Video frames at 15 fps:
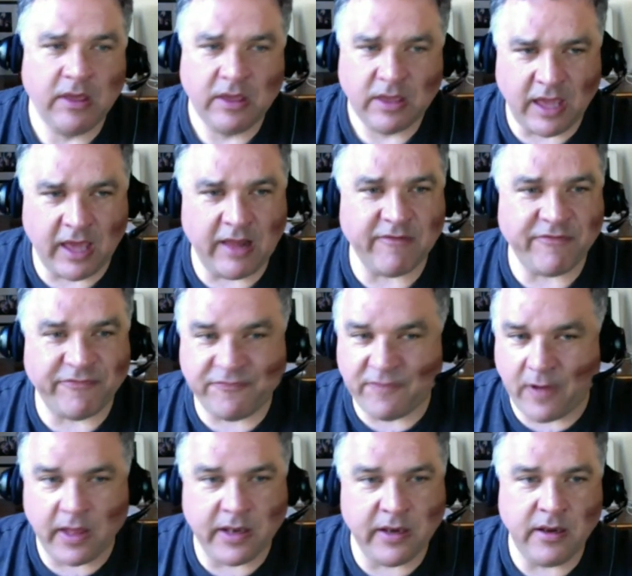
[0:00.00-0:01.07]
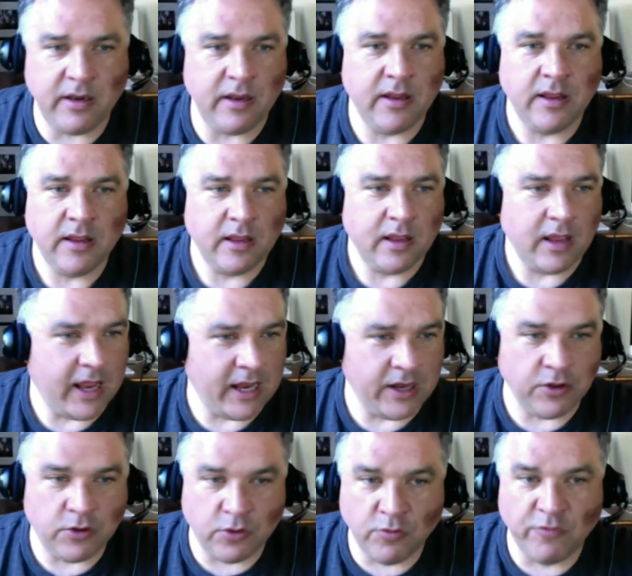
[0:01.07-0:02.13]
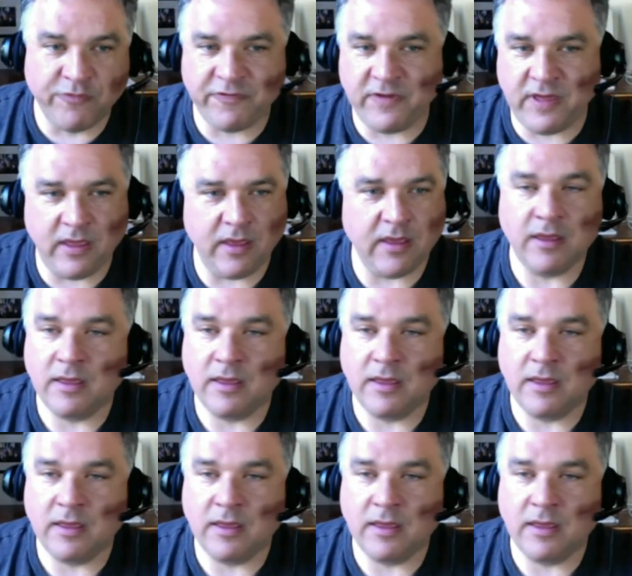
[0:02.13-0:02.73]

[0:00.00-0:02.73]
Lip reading: kind of fun and goofy.